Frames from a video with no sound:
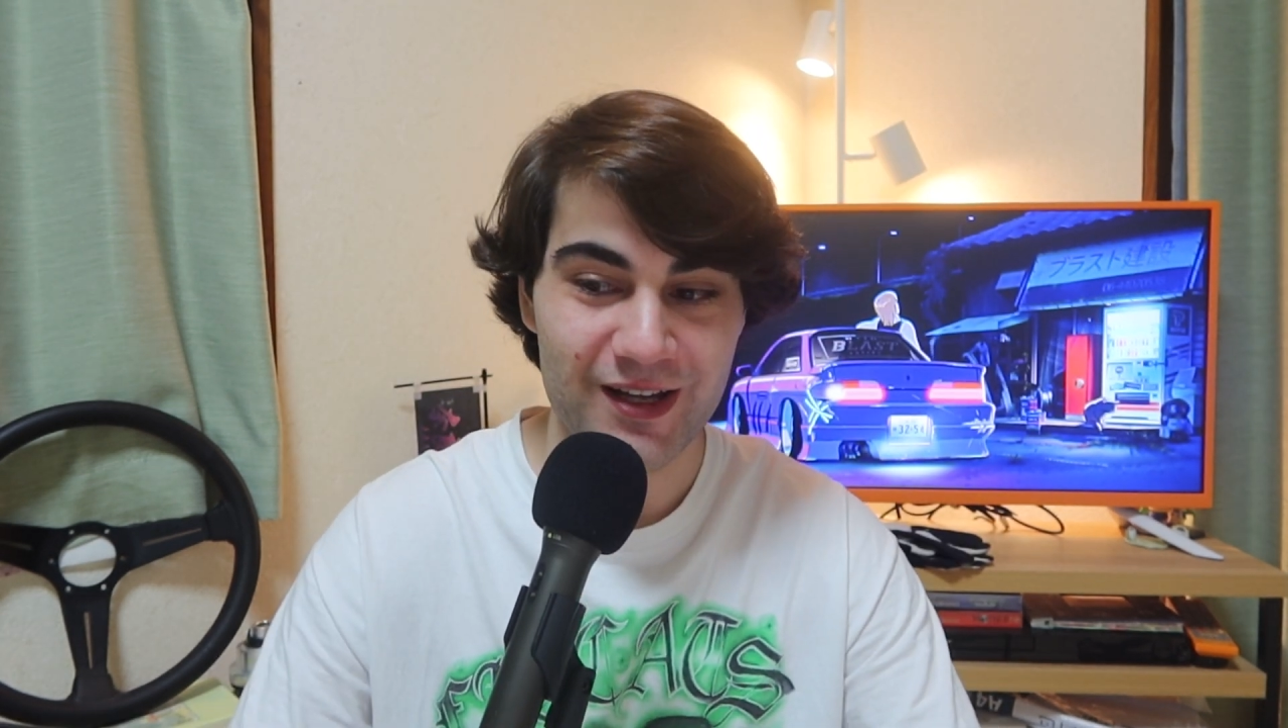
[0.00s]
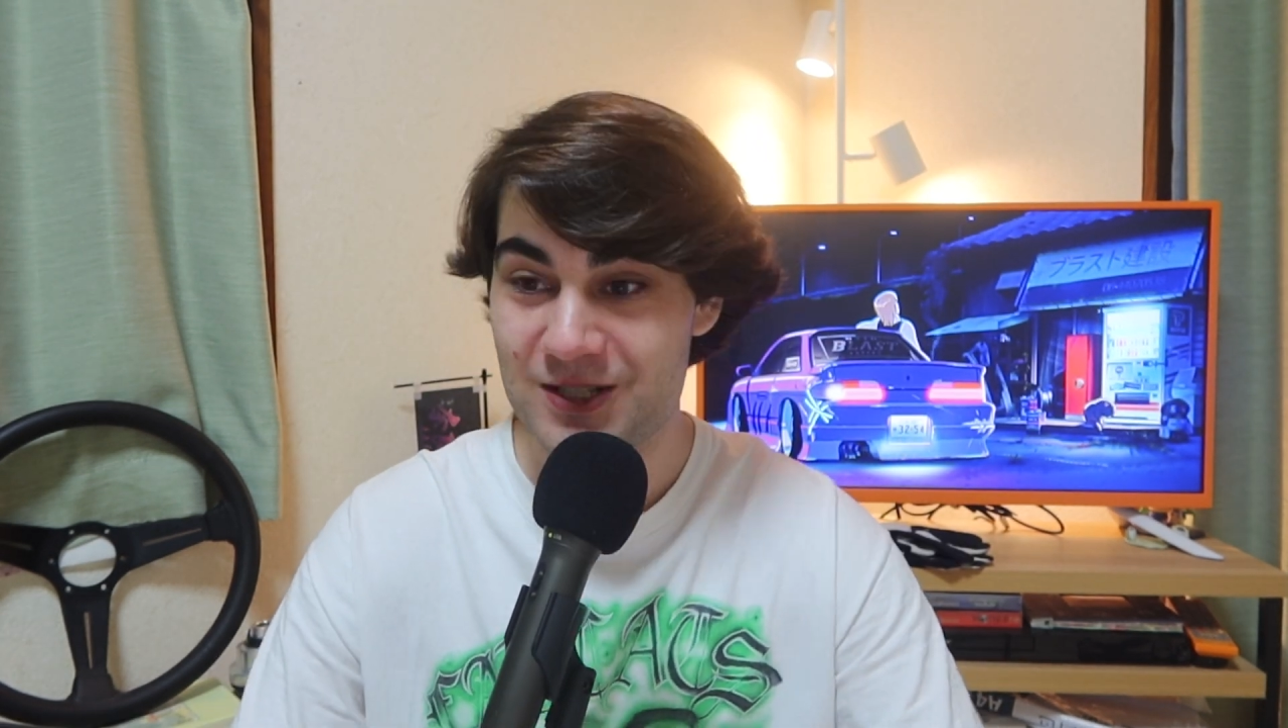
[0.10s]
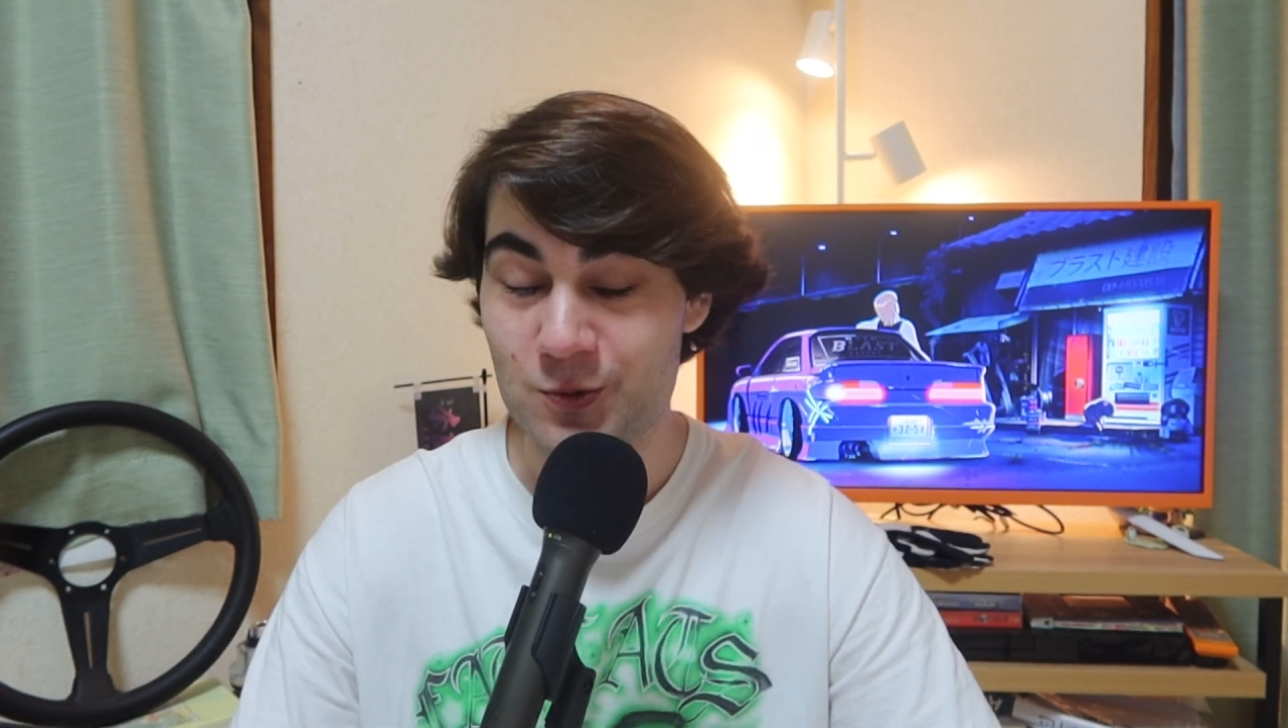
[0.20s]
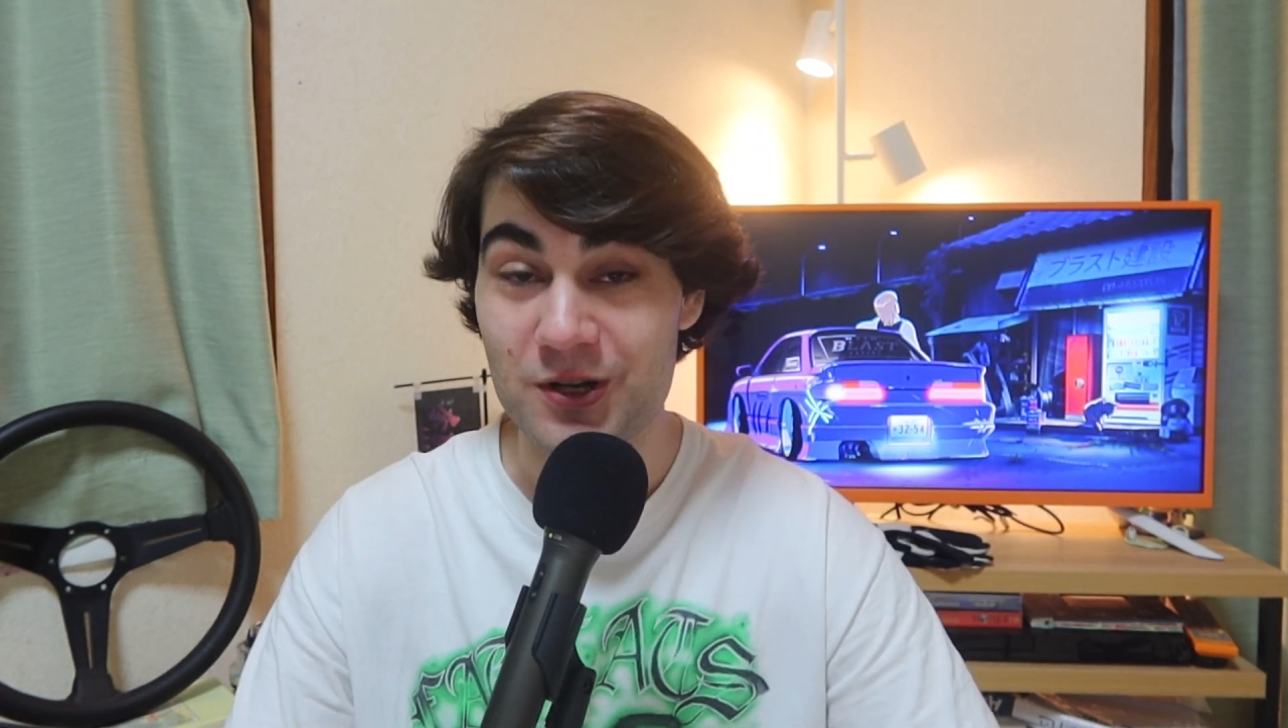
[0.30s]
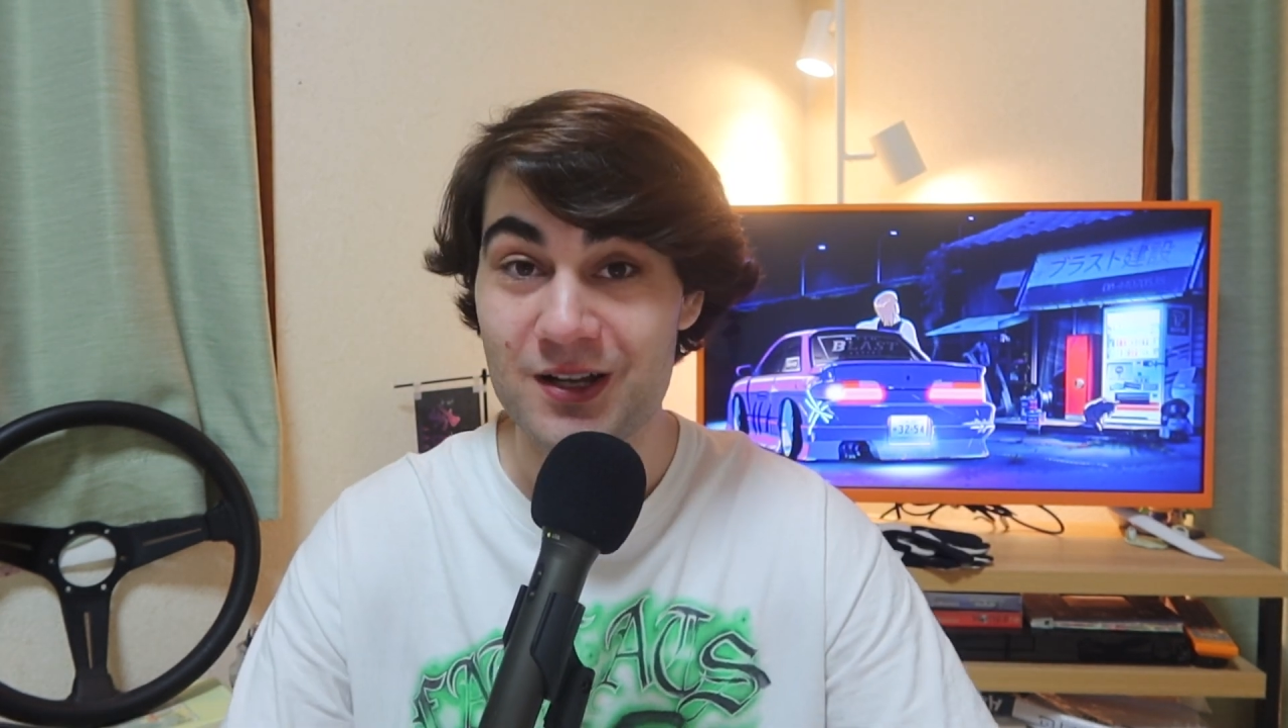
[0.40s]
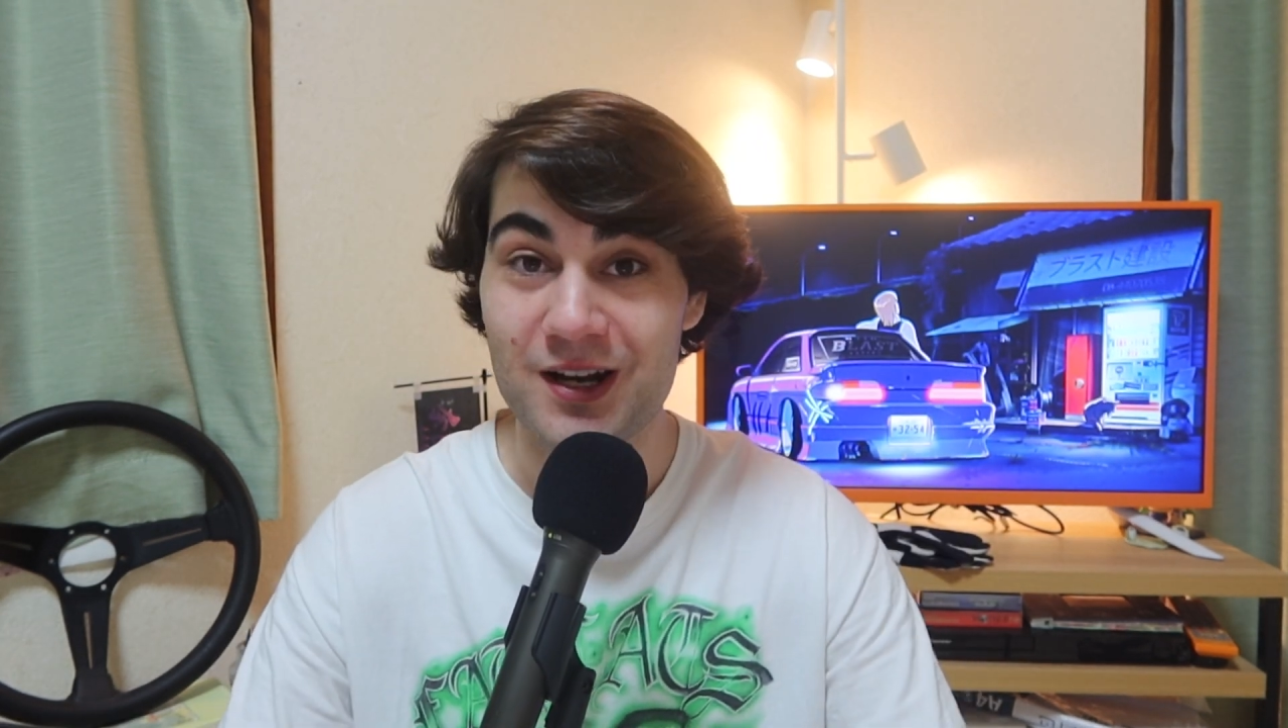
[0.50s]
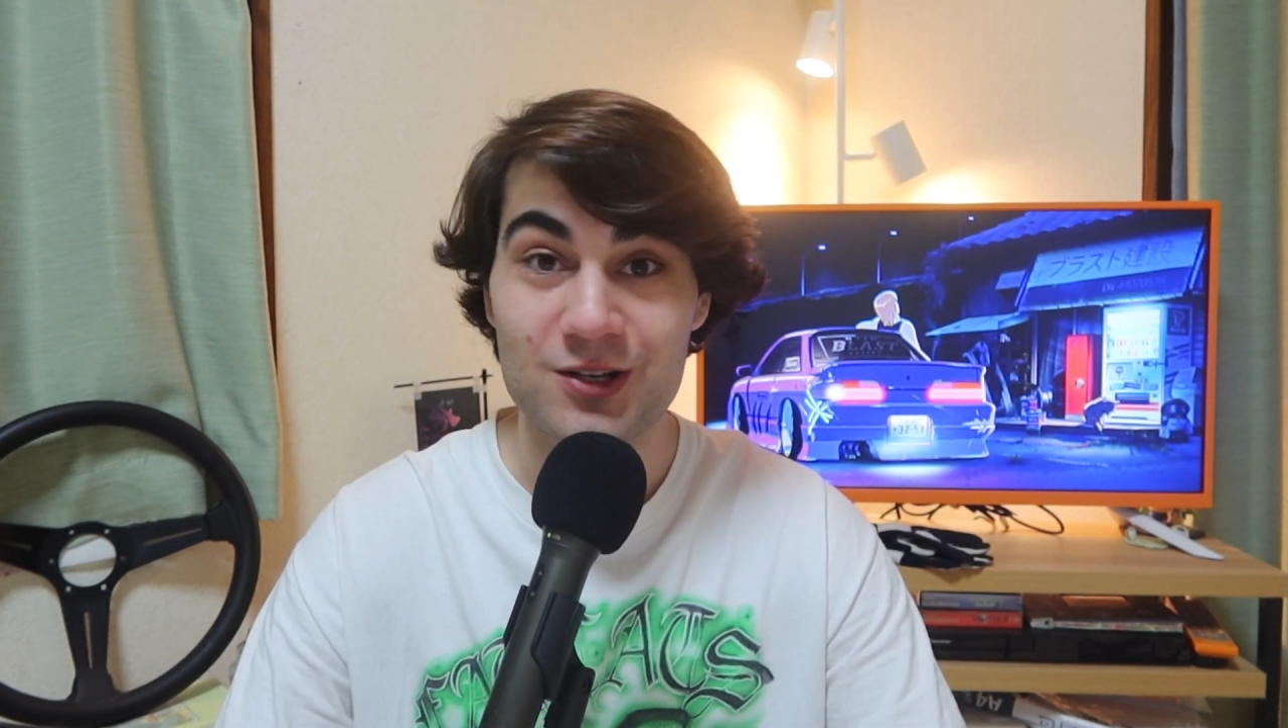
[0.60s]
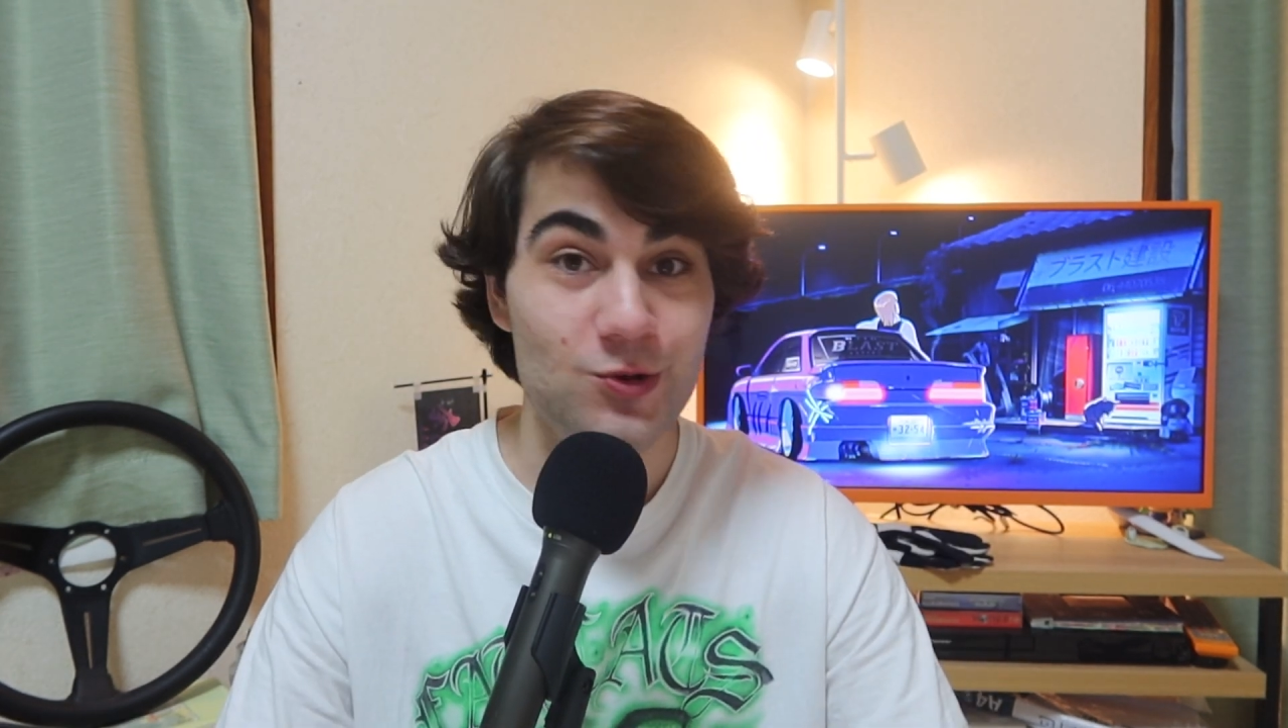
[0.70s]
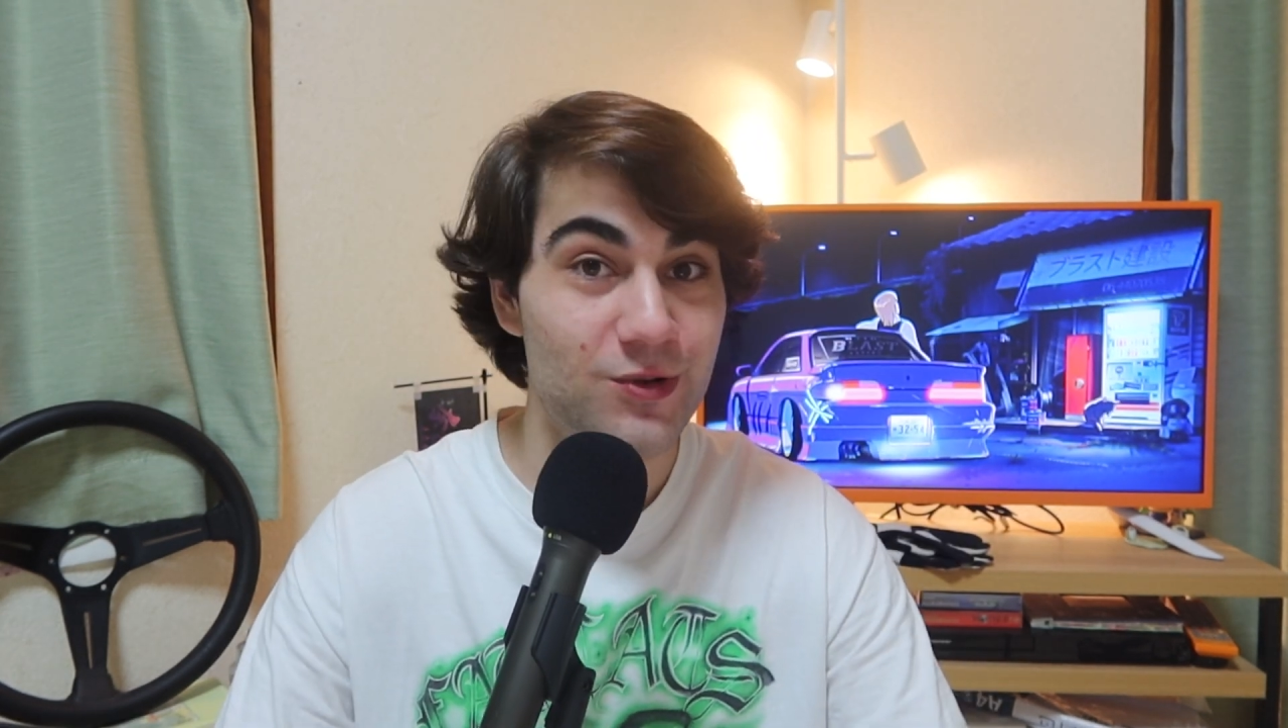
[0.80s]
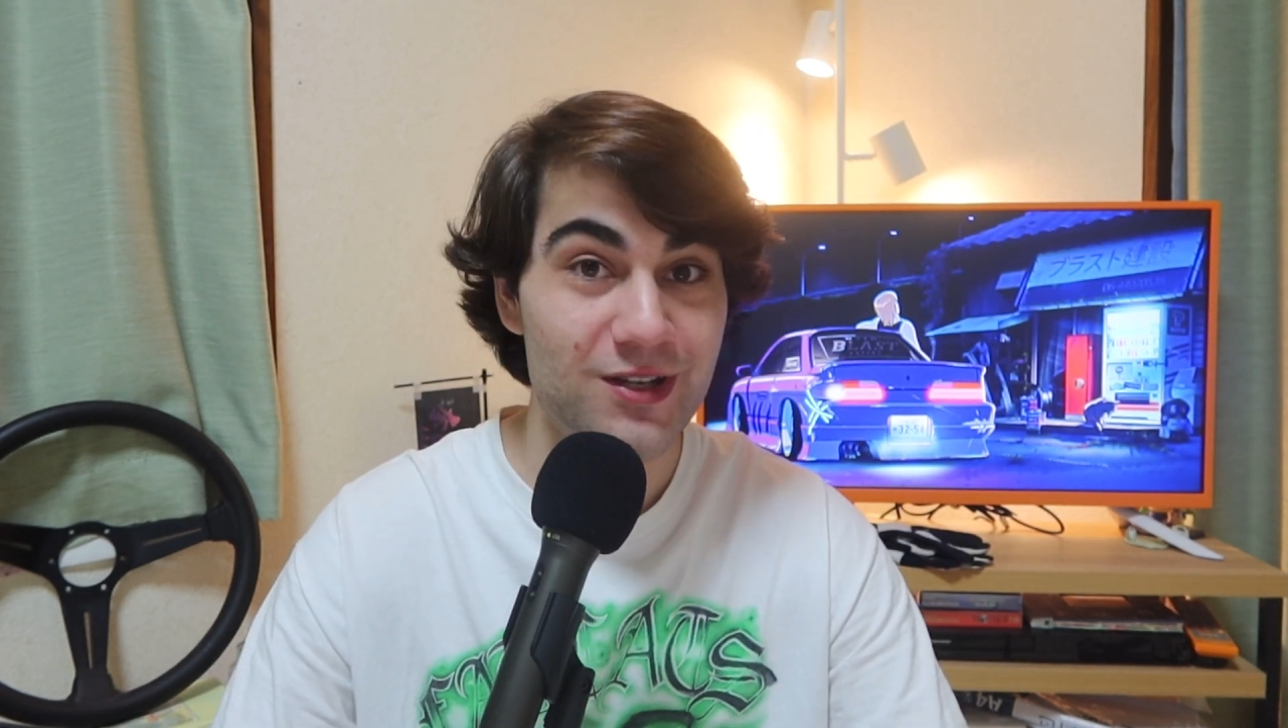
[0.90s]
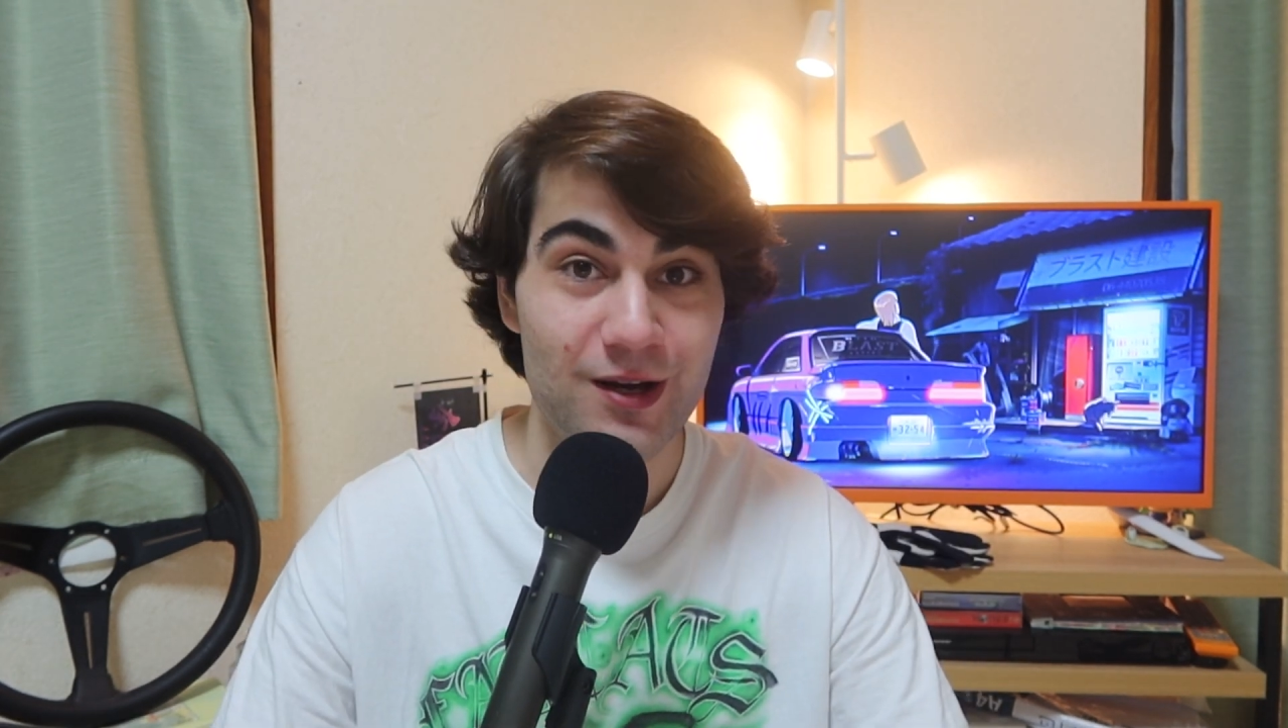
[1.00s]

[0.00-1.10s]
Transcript: this is what you gotta do when you